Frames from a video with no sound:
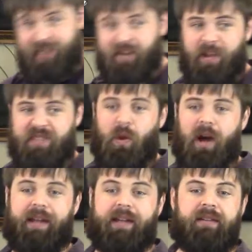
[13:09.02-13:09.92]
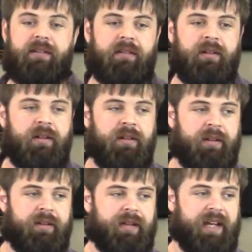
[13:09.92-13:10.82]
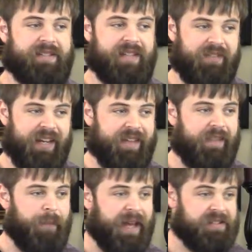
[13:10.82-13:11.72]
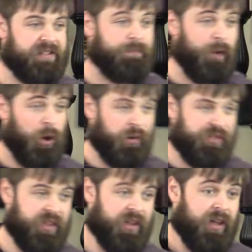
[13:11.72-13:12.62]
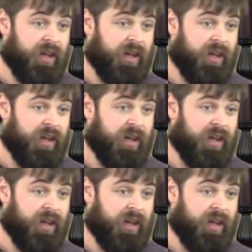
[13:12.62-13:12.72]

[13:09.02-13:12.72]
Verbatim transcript: I've always wanted. Instead of getting the best of both,